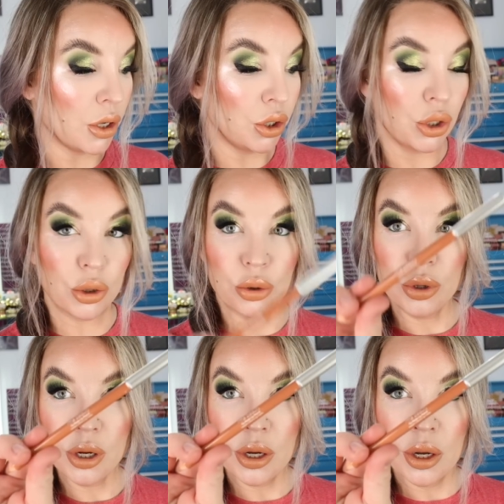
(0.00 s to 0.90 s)

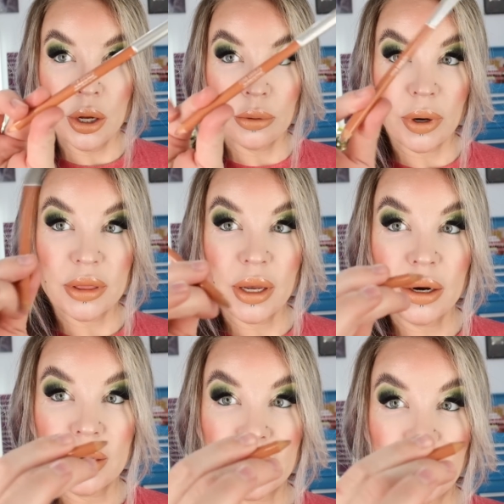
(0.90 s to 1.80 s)
Nude right there.
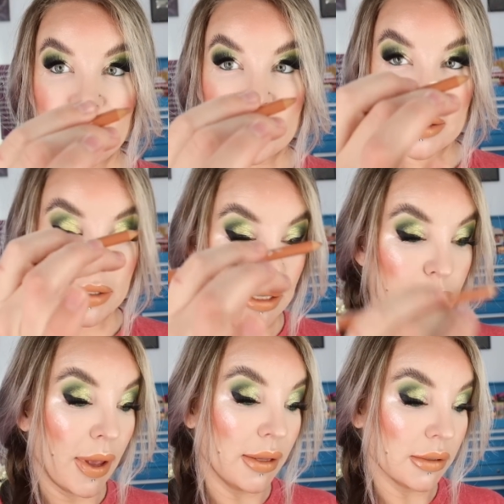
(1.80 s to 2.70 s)
And again, this is the
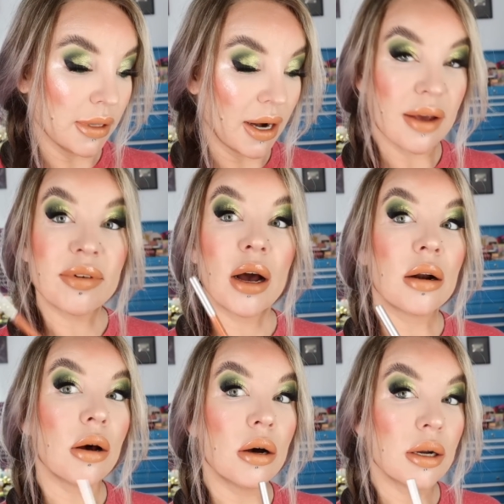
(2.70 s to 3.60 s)
pencil that I've
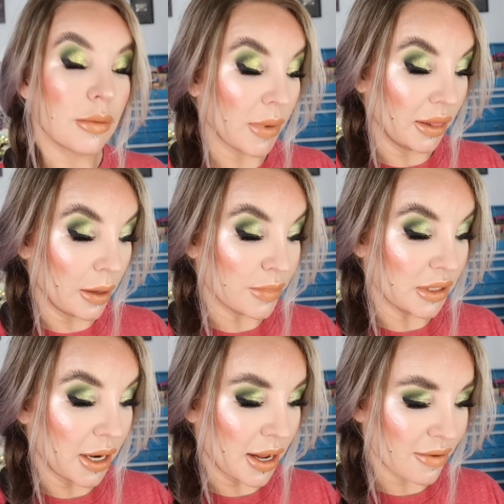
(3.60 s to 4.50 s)
got on my lips
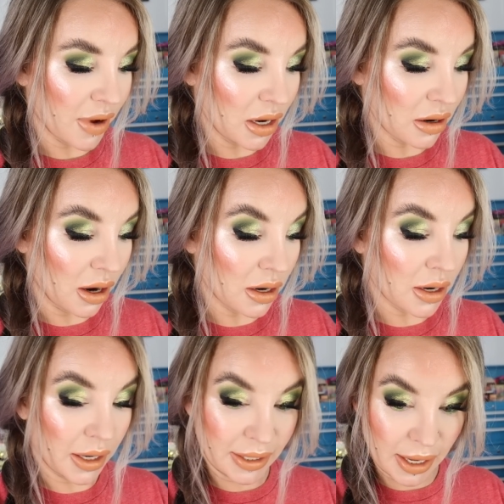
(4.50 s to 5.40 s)
today. And I've got it on
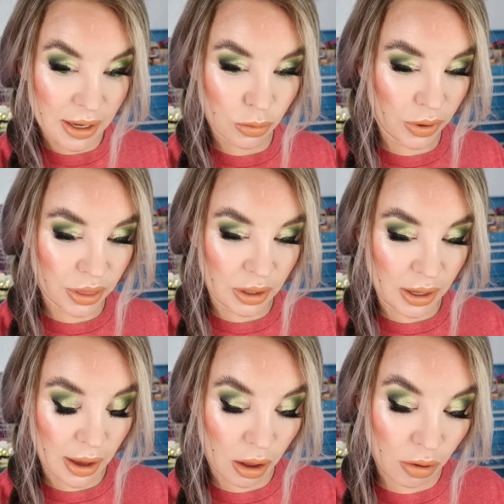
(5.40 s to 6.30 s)
again with the
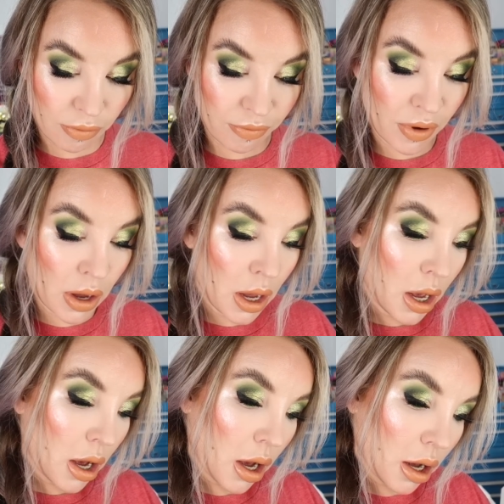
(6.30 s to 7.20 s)
e.l.f.
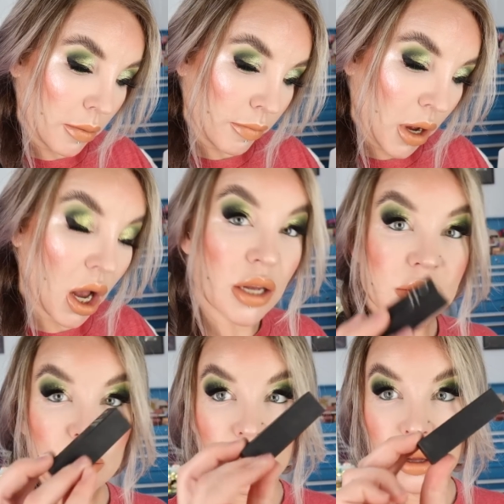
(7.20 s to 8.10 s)
Um,
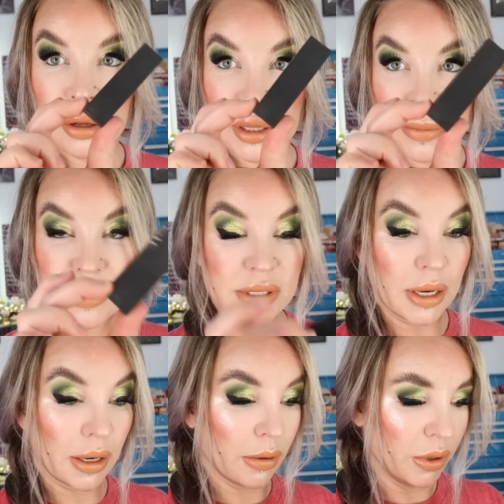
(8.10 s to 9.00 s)
Hustle
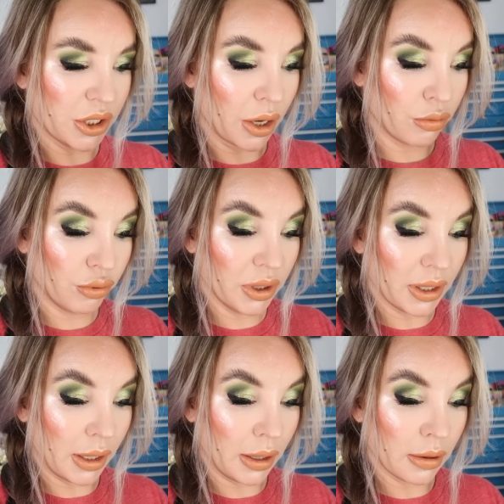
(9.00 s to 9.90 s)
lipstick, which I
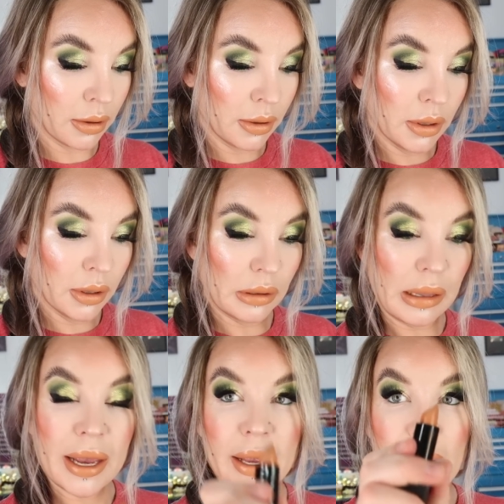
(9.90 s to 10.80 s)
really
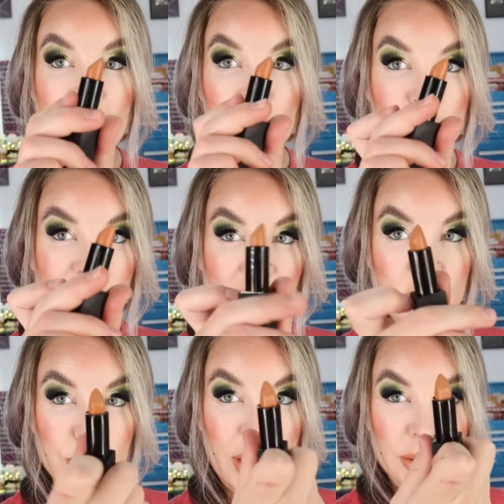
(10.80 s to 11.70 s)
like. I hope they
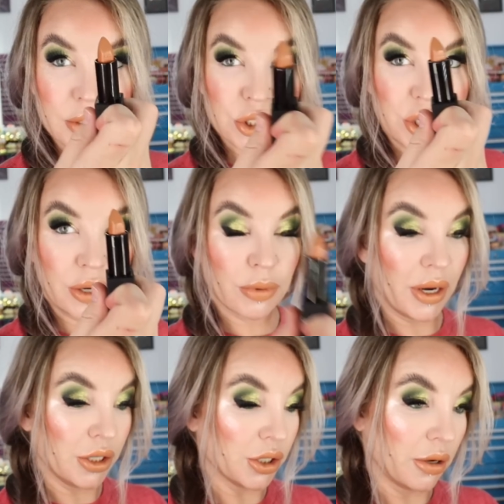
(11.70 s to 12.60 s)
expand the shade
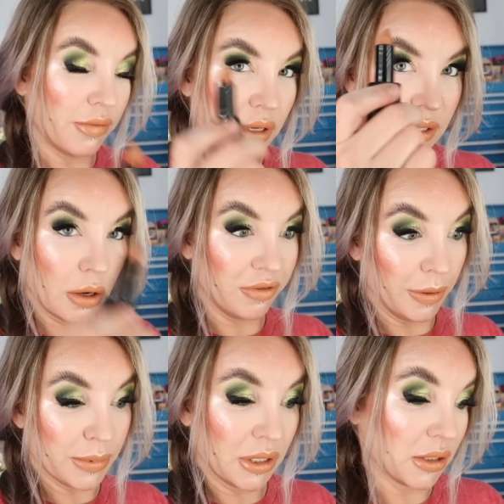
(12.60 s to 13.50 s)
range of these e.l.f.
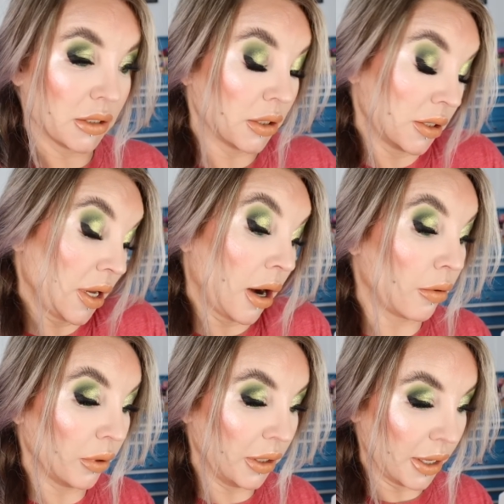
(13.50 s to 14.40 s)
lipsticks because they are a
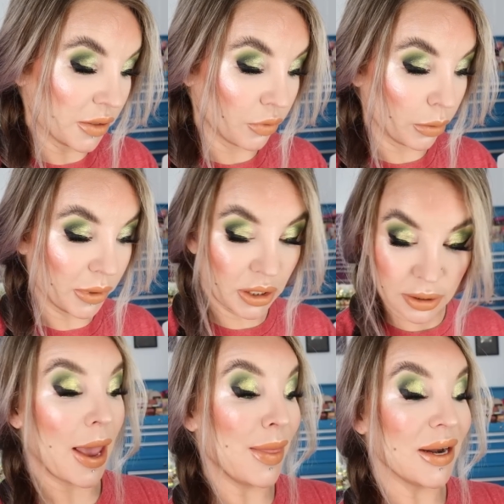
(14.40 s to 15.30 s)
really nice
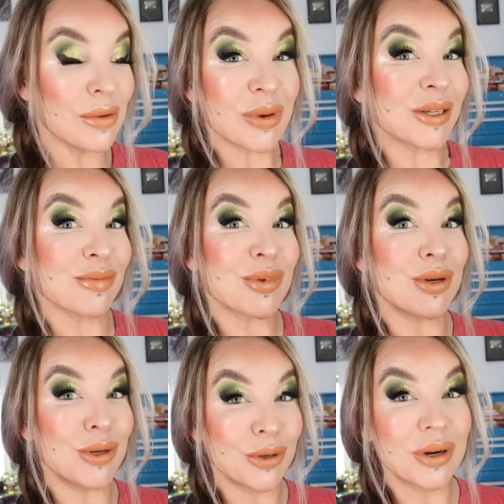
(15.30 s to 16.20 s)
formula. And then I picked up the
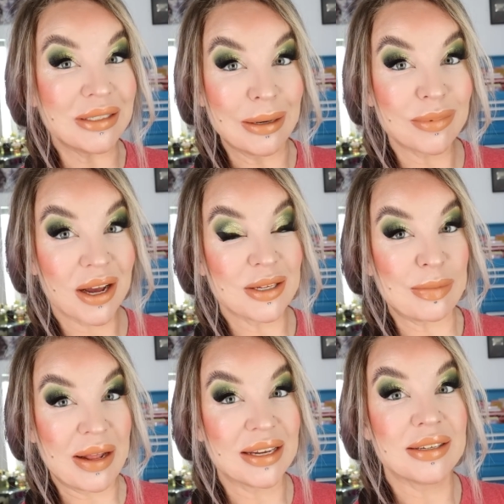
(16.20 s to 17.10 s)
new Adept
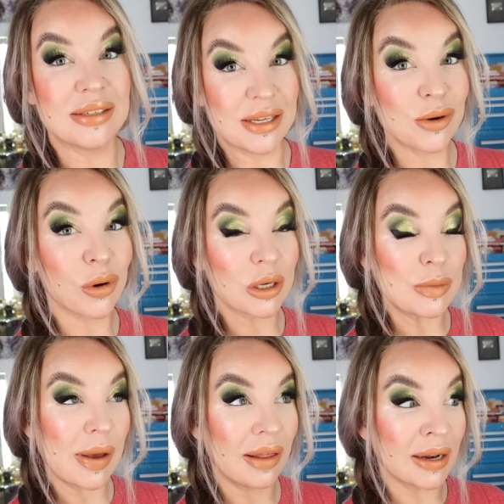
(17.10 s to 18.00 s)
Cosmetics Seahorse
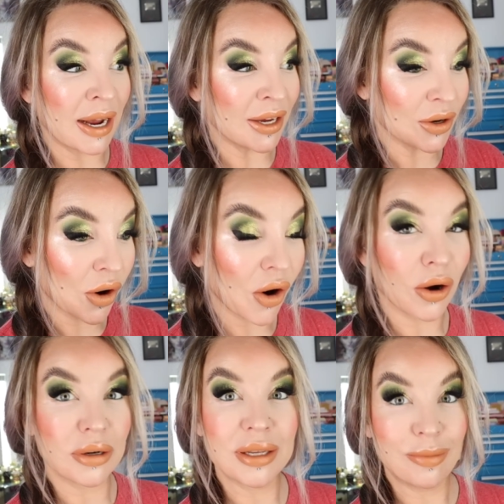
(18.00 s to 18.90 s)
palette. I could
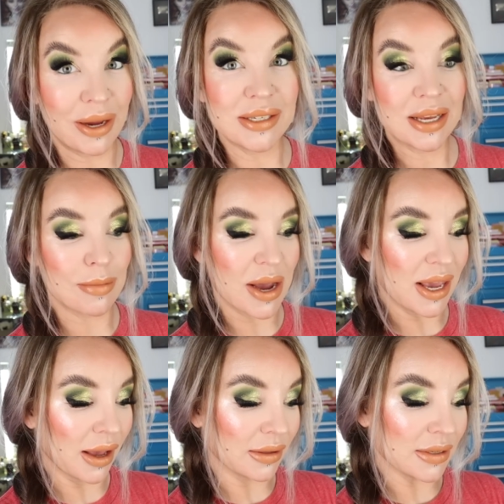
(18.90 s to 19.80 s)
hardly wait to get my
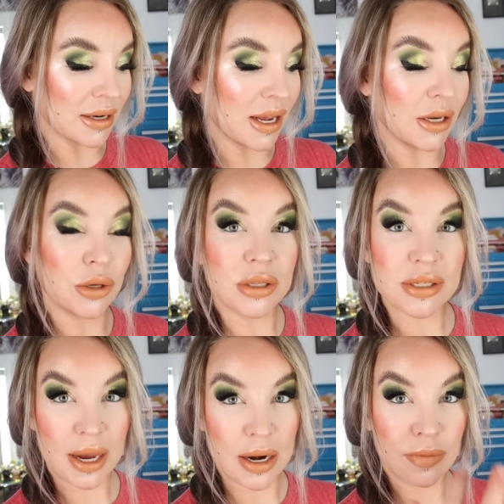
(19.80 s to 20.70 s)
hands on it and you could
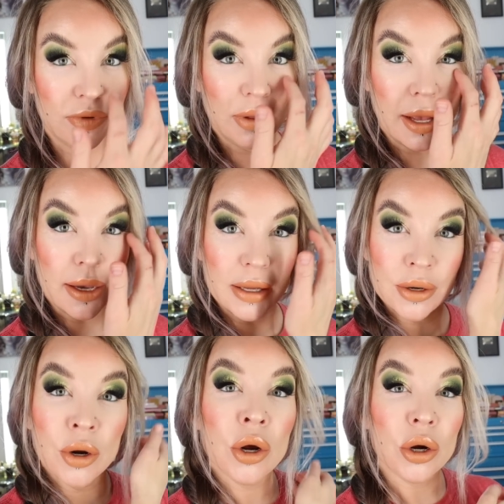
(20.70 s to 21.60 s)
sign up for like
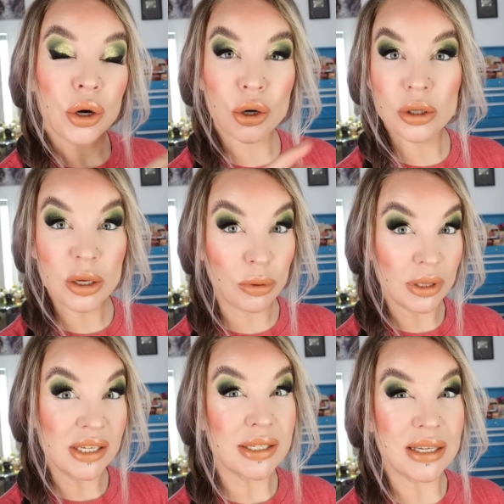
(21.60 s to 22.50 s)
an early
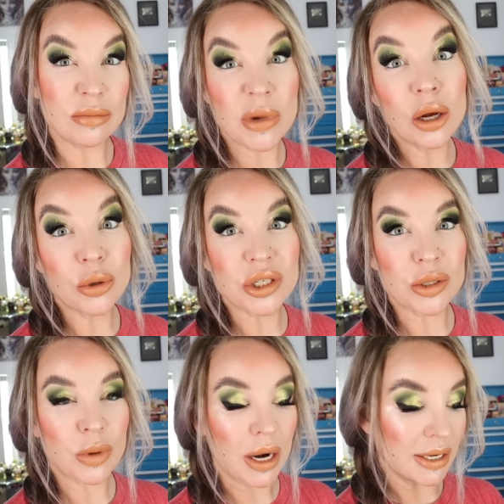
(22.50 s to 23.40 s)
release email, which
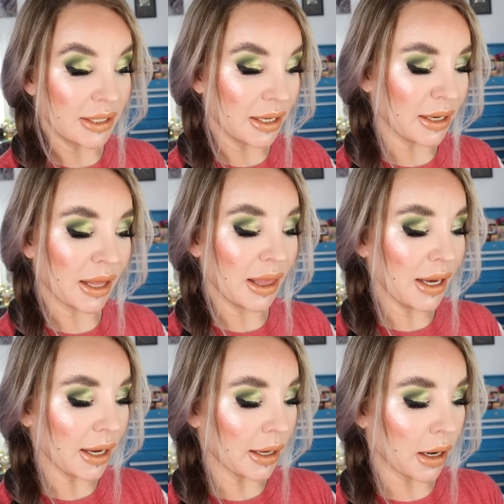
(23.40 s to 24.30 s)
is what I did. And I
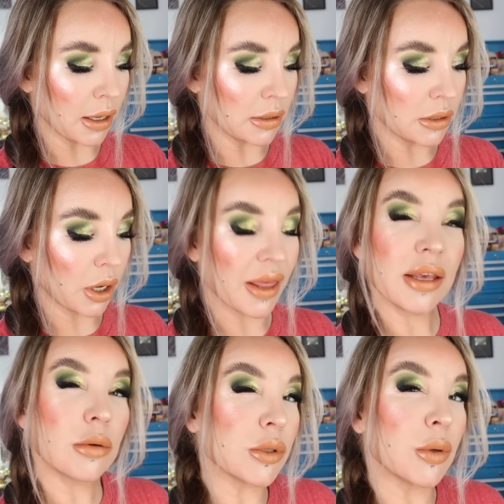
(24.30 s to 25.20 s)
think I got, I
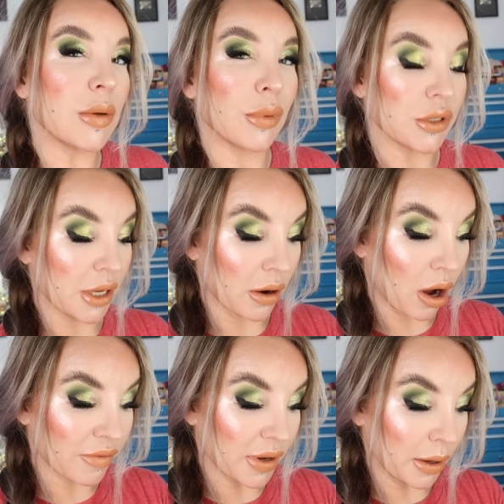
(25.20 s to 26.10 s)
think it was 20%
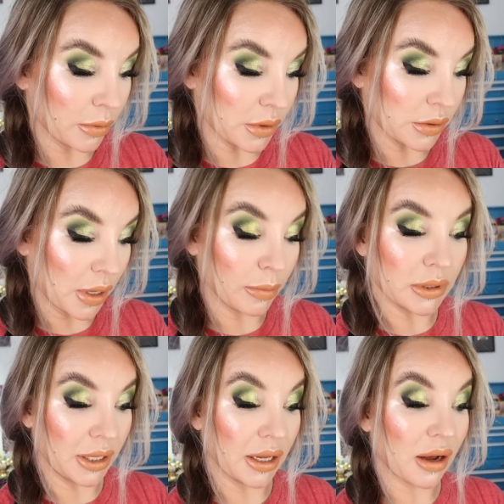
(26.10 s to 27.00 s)
off that I was able
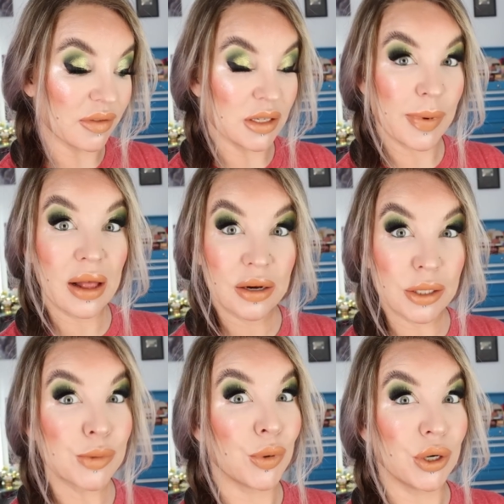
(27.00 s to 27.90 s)
to get off this palette and
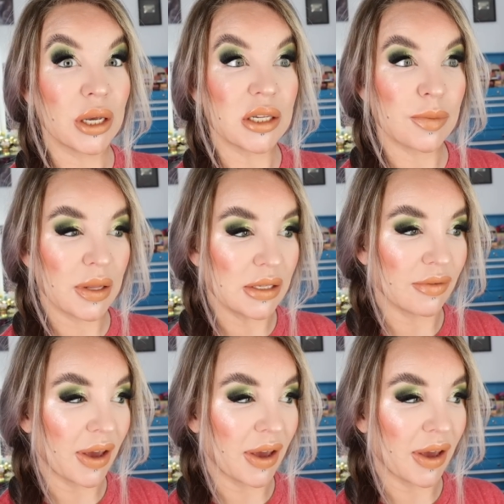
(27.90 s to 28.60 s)
it's pretty expensive.